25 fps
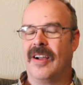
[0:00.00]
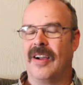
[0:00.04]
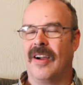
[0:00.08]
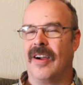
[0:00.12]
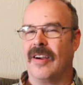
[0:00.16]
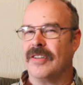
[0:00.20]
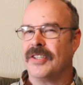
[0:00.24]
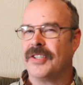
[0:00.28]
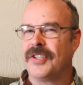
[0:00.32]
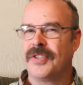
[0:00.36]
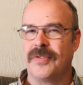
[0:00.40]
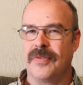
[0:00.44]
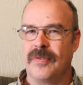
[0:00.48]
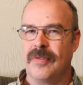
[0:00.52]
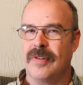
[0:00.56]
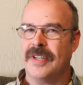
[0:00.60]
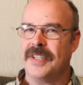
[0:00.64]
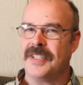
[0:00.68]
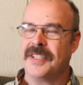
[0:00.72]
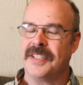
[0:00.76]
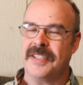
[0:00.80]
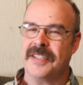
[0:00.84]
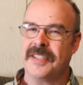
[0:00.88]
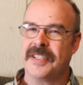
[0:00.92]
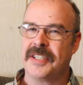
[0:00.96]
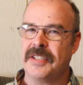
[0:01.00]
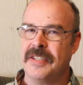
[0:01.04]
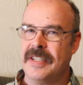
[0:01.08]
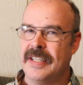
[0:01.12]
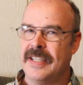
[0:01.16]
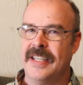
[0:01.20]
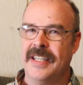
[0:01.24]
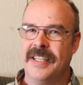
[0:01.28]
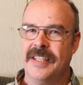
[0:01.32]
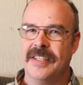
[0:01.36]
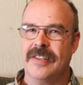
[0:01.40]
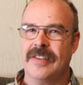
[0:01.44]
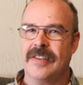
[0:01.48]
our choice is to
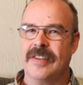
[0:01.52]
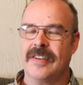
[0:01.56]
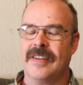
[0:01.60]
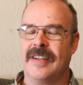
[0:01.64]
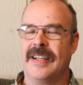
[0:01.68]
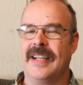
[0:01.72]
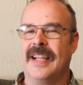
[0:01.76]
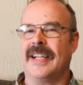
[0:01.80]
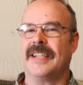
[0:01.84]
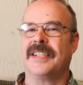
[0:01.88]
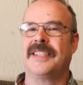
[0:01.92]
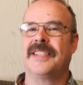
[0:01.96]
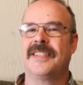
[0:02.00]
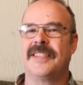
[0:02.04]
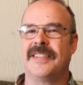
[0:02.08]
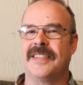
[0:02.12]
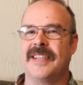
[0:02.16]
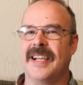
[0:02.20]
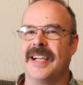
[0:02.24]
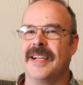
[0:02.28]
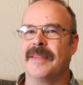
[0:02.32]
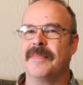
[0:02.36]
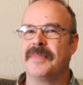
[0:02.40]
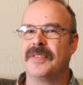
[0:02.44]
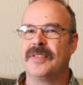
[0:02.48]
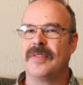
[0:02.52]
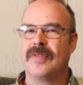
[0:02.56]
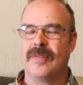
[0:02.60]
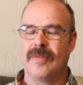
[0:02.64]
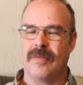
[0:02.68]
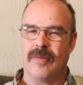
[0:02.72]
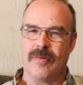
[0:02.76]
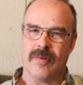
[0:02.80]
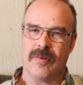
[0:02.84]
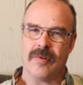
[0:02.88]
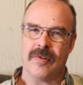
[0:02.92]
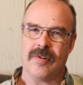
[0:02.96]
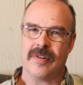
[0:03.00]
either accept
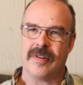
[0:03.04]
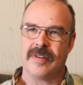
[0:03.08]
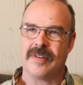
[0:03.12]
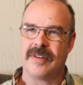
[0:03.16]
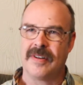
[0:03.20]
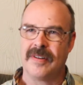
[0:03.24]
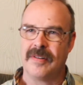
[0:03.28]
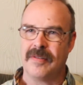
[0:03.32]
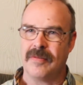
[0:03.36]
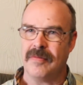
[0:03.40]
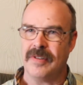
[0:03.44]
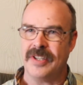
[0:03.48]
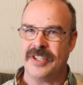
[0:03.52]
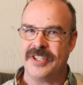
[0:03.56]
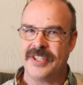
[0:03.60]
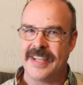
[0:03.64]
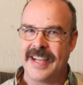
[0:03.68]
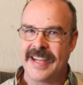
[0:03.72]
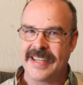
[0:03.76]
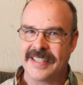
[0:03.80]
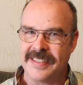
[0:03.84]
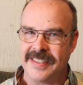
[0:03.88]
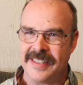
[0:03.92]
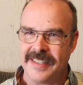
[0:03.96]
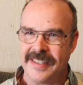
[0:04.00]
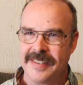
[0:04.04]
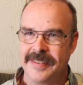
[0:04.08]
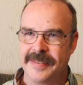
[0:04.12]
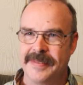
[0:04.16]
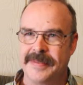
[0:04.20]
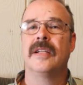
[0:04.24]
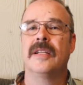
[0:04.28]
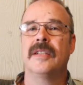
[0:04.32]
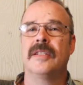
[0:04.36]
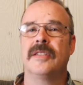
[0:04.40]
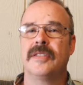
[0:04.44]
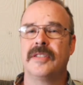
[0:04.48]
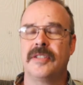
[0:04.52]
or reject it
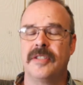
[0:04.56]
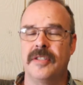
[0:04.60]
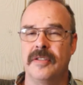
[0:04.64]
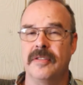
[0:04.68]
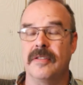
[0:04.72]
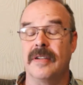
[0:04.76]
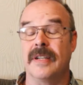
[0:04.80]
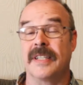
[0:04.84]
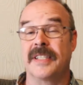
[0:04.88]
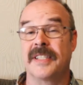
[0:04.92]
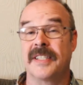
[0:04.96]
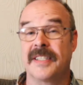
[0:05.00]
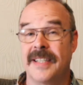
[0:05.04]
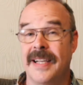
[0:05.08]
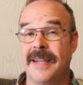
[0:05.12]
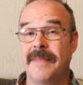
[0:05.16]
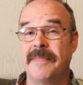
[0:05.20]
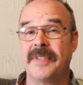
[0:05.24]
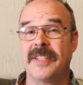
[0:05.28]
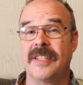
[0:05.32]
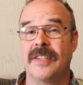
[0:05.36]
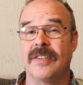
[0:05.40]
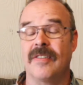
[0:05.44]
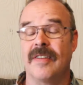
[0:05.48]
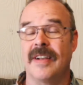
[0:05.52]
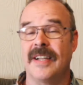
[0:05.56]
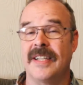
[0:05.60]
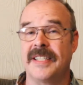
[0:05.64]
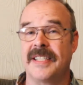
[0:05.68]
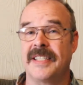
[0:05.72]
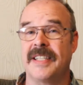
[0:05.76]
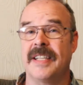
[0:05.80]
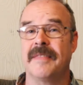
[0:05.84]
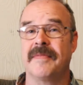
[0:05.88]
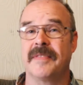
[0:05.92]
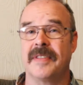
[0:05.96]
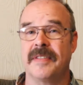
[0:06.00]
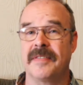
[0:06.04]
to accept the grace
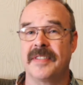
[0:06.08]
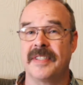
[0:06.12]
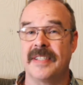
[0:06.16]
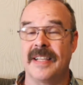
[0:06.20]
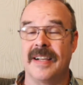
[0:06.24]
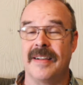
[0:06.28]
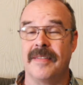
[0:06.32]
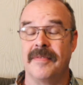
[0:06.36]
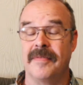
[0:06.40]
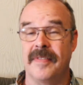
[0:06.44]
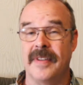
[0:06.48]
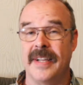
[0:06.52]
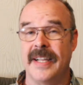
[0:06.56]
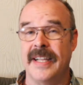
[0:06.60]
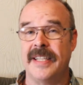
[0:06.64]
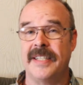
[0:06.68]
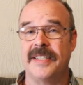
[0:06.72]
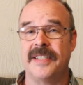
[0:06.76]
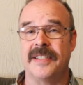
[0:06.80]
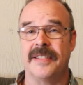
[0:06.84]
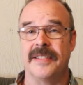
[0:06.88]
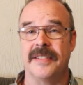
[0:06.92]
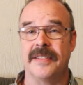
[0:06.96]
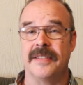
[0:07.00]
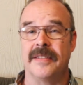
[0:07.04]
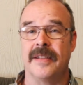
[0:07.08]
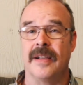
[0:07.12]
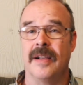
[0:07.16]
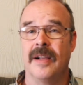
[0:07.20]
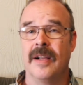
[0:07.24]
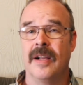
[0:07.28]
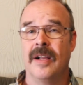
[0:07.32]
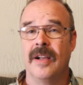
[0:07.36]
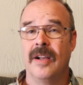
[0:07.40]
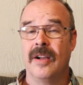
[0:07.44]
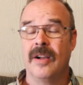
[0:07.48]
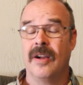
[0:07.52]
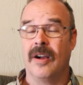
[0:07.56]
gift of salvation,
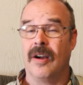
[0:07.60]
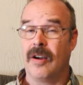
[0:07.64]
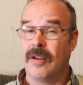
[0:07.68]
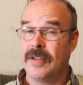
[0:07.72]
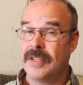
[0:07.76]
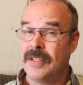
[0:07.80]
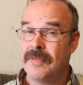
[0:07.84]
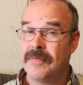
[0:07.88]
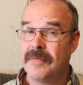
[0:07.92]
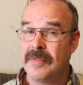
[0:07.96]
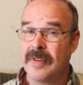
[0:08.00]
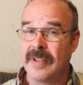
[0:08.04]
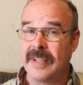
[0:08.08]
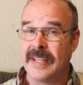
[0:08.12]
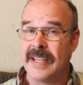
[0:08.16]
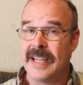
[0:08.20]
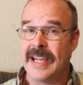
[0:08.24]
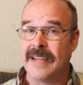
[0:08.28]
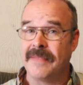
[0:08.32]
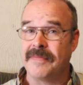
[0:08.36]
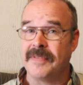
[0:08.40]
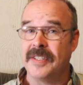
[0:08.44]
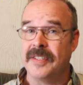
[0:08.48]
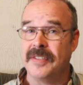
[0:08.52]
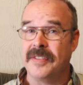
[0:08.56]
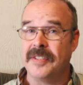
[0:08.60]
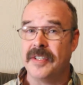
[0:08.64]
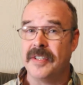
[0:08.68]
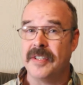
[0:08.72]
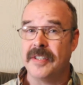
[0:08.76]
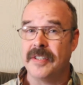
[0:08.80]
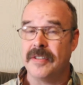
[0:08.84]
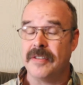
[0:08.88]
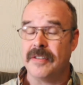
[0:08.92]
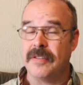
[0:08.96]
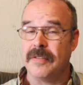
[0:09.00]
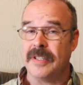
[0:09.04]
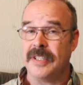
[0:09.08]
all you really have to
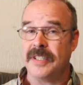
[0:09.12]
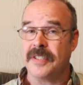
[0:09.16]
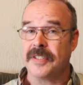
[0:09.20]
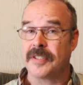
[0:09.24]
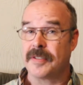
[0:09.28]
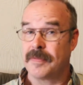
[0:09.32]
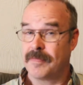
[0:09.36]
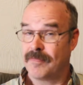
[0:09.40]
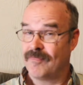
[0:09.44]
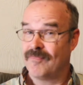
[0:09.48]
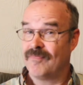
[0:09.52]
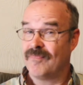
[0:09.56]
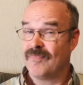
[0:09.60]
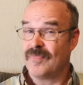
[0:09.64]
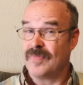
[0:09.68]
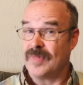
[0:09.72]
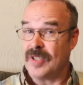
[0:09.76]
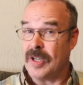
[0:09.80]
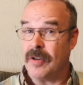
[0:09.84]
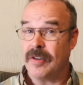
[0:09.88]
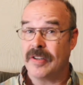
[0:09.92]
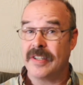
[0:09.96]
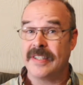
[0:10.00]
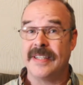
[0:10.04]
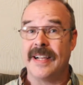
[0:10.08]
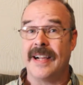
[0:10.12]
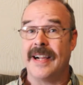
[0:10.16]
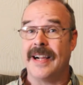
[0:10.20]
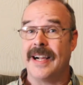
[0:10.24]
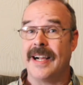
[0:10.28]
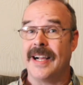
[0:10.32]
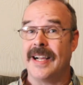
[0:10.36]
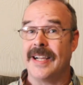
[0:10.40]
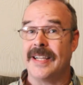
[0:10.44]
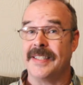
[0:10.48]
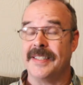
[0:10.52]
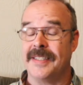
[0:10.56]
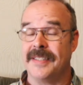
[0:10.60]
do is go to
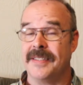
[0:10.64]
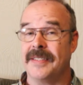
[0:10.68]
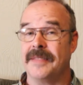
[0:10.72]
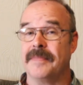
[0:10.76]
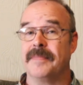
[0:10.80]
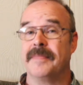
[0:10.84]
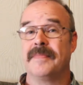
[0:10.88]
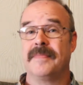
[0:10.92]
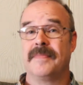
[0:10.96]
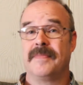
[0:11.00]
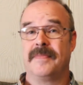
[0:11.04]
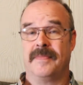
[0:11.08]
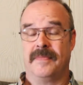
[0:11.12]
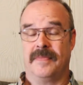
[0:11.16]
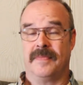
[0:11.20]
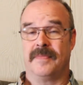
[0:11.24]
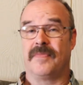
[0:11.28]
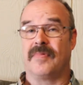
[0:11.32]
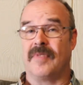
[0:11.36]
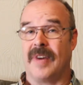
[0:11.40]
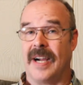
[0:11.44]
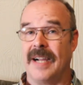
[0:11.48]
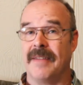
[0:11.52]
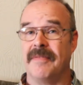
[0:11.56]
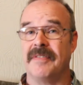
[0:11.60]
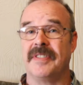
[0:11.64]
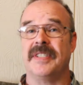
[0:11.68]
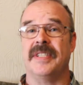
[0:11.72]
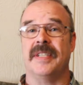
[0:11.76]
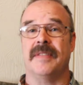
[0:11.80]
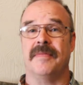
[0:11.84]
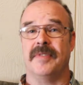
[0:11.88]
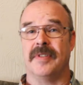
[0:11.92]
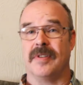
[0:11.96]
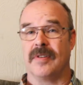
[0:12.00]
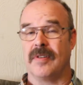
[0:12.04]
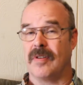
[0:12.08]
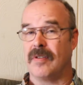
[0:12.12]
God in the privacy
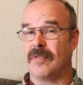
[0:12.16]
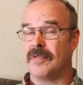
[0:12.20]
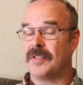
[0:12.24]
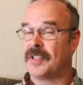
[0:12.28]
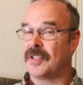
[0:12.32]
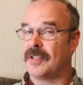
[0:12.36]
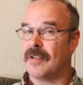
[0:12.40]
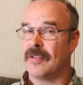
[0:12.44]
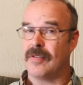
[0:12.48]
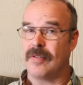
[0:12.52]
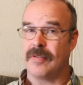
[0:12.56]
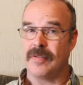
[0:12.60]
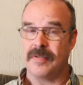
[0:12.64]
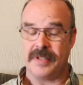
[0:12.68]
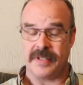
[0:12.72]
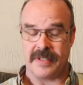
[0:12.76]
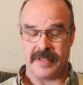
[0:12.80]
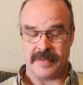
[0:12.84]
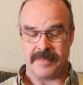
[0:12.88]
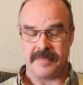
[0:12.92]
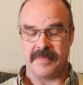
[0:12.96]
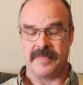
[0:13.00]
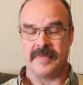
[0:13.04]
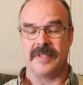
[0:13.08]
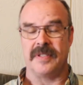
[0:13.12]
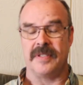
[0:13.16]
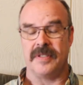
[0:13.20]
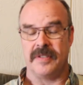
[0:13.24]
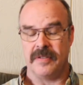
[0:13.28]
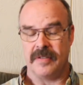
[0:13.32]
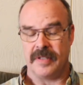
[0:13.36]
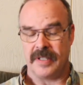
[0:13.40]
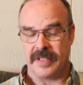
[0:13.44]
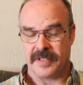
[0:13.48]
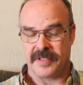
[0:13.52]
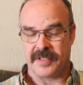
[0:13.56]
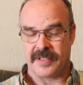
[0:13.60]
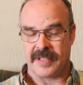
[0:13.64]
of your own soul. You can
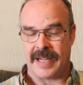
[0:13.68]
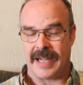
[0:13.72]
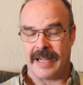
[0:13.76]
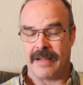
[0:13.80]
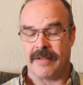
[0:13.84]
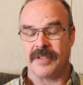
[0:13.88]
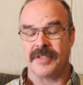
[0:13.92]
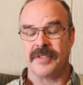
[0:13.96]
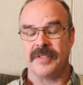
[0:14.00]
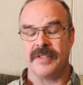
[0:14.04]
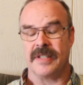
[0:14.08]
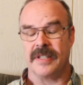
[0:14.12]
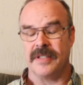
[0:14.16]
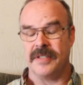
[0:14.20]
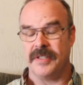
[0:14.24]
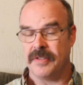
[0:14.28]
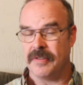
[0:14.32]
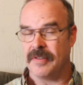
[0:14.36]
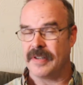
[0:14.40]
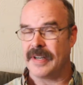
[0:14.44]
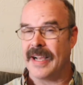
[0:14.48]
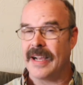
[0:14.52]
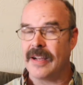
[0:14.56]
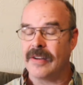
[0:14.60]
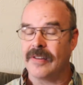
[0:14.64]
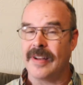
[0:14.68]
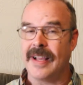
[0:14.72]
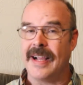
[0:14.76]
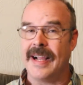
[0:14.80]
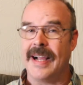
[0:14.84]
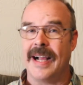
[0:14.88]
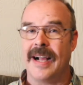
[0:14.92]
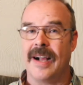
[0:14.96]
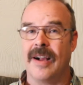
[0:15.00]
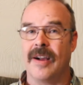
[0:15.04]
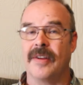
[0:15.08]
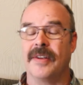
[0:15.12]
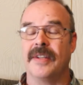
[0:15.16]
do it in silence or you can do it out
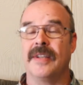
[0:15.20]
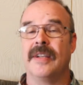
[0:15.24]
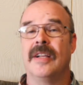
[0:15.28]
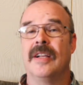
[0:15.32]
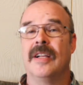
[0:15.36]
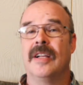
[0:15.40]
loud.